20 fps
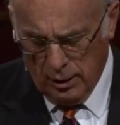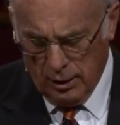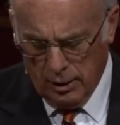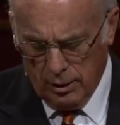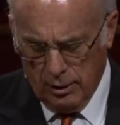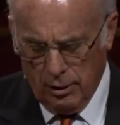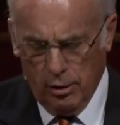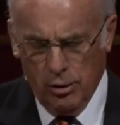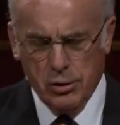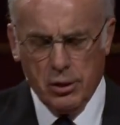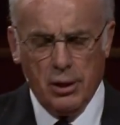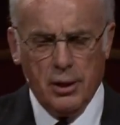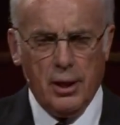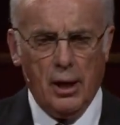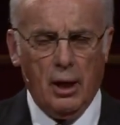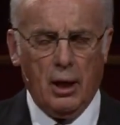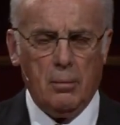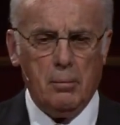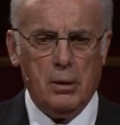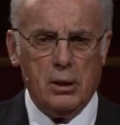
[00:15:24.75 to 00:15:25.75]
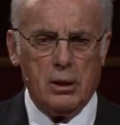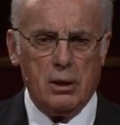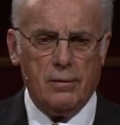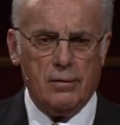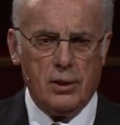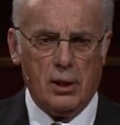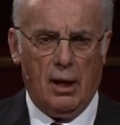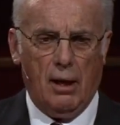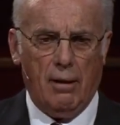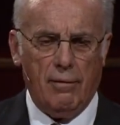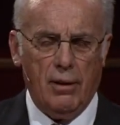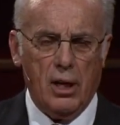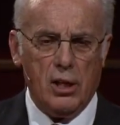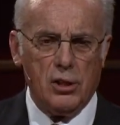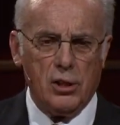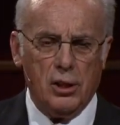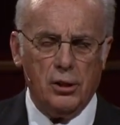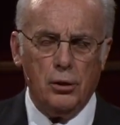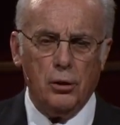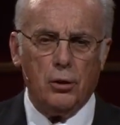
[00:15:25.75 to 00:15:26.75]
Uh, those are the elements of
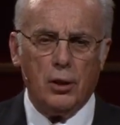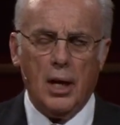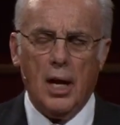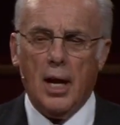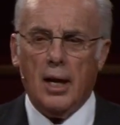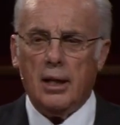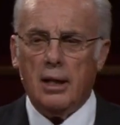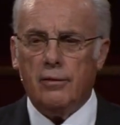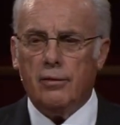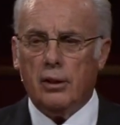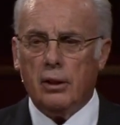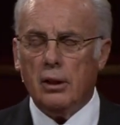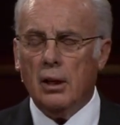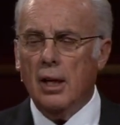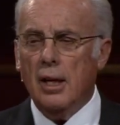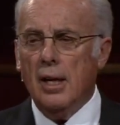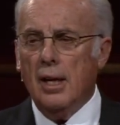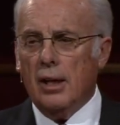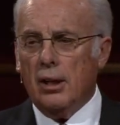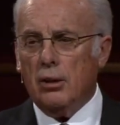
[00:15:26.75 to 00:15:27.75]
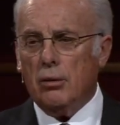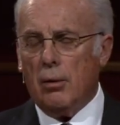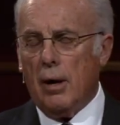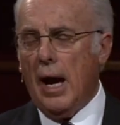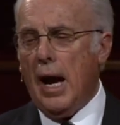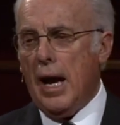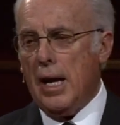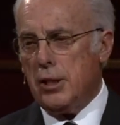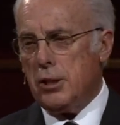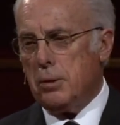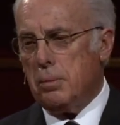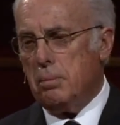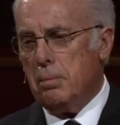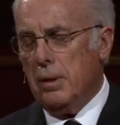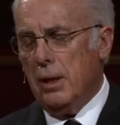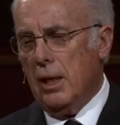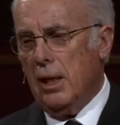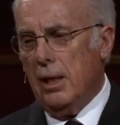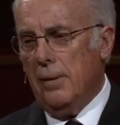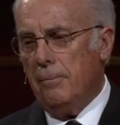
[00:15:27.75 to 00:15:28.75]
salvation. You can't even grasp
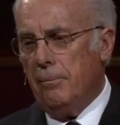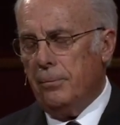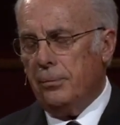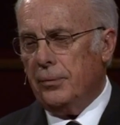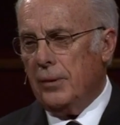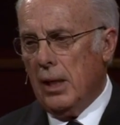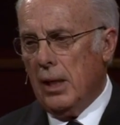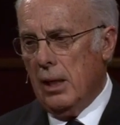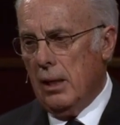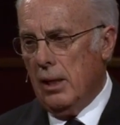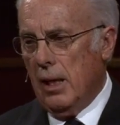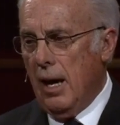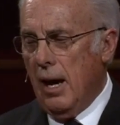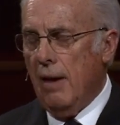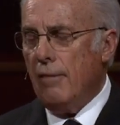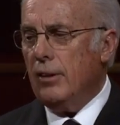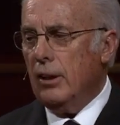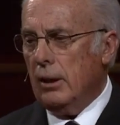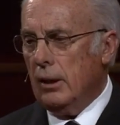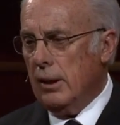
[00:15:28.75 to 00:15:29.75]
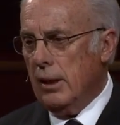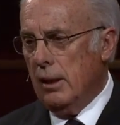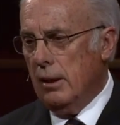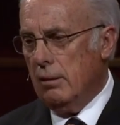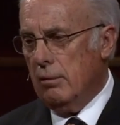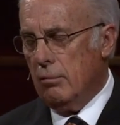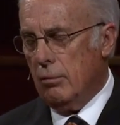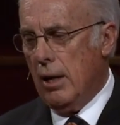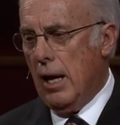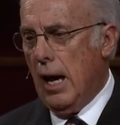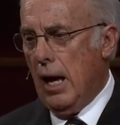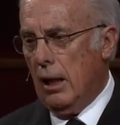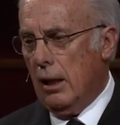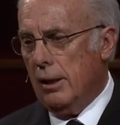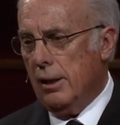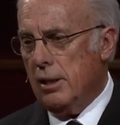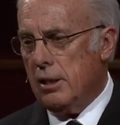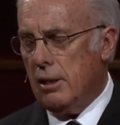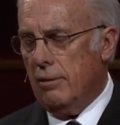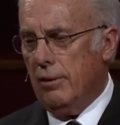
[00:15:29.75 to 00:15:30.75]
the, the heavenly
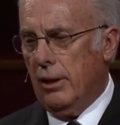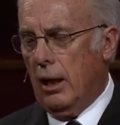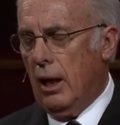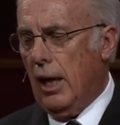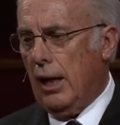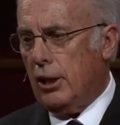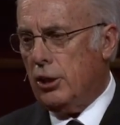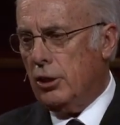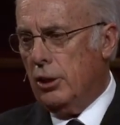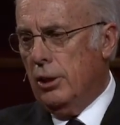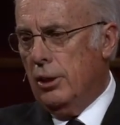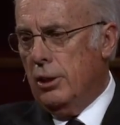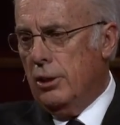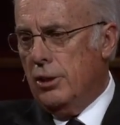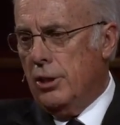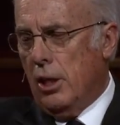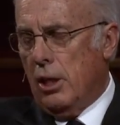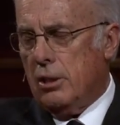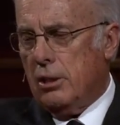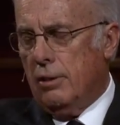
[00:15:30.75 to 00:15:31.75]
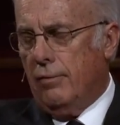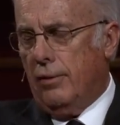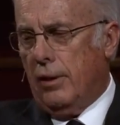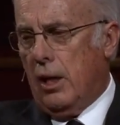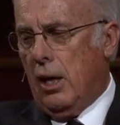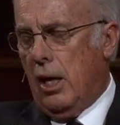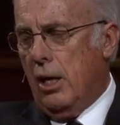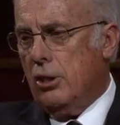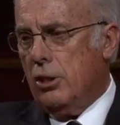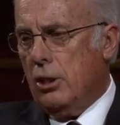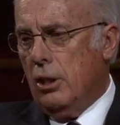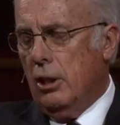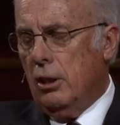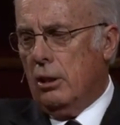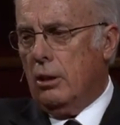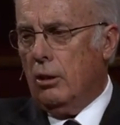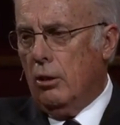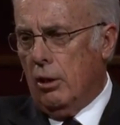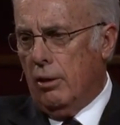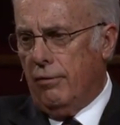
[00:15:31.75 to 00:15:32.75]
realities of election, justification,
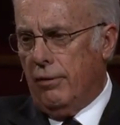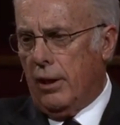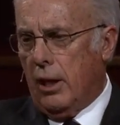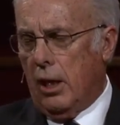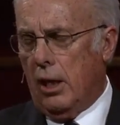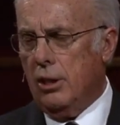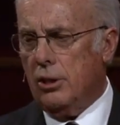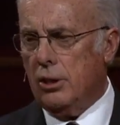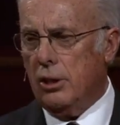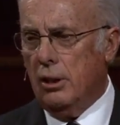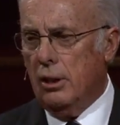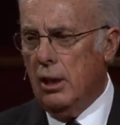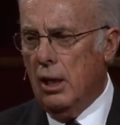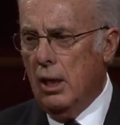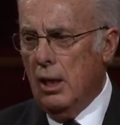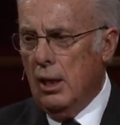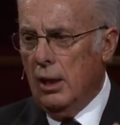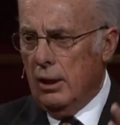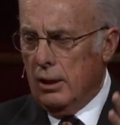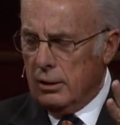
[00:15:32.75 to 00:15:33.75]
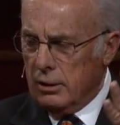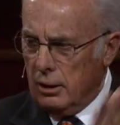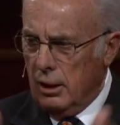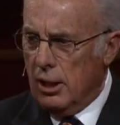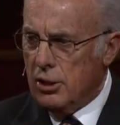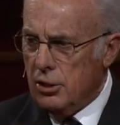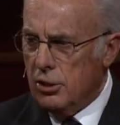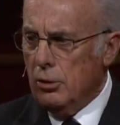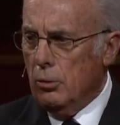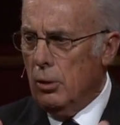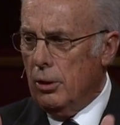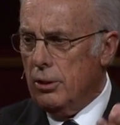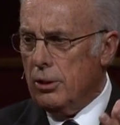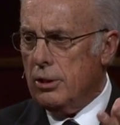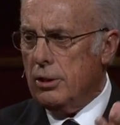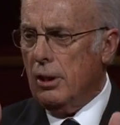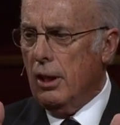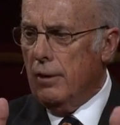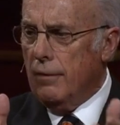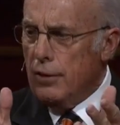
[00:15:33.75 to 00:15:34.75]
and glorification unless you
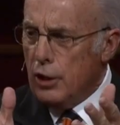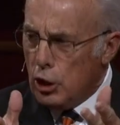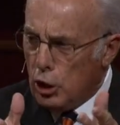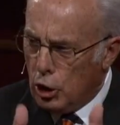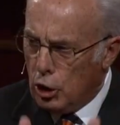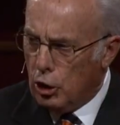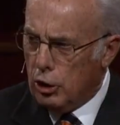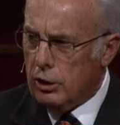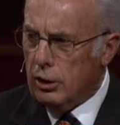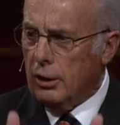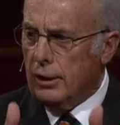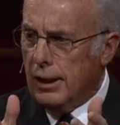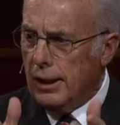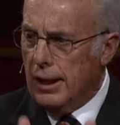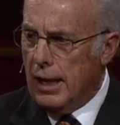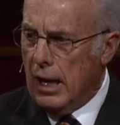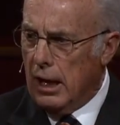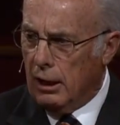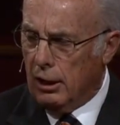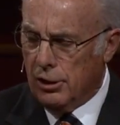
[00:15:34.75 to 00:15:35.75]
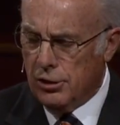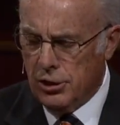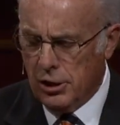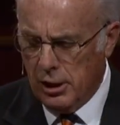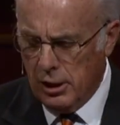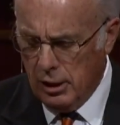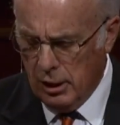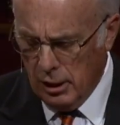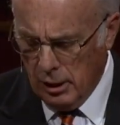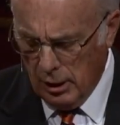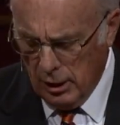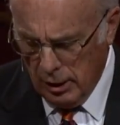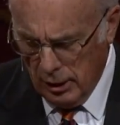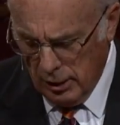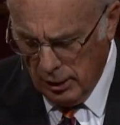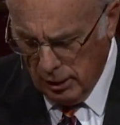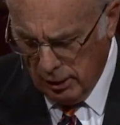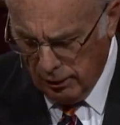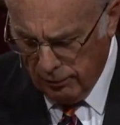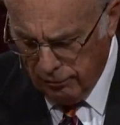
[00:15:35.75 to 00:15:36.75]
understand the earthly analogy
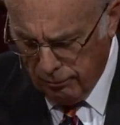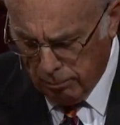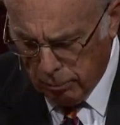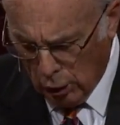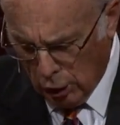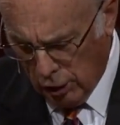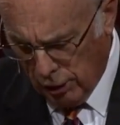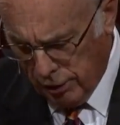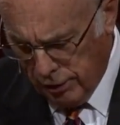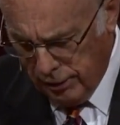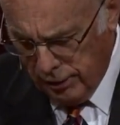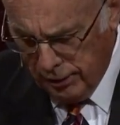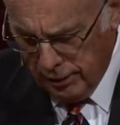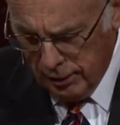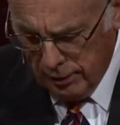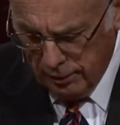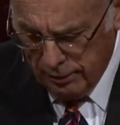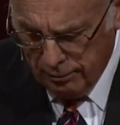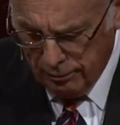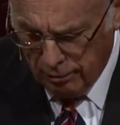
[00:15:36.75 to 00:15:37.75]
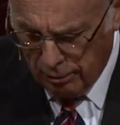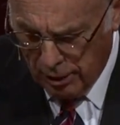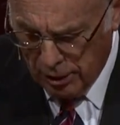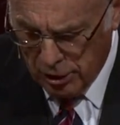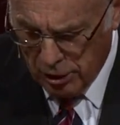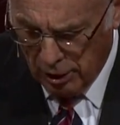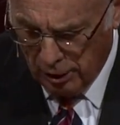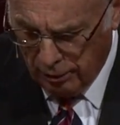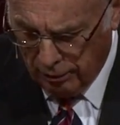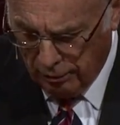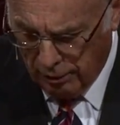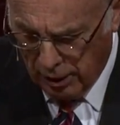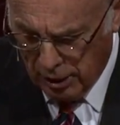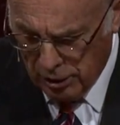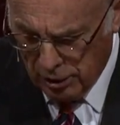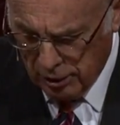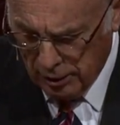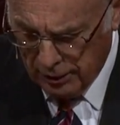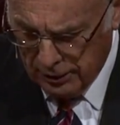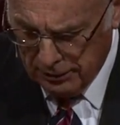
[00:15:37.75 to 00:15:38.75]
of birth,
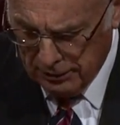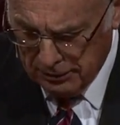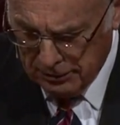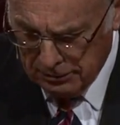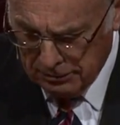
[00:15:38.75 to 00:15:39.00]
regeneration.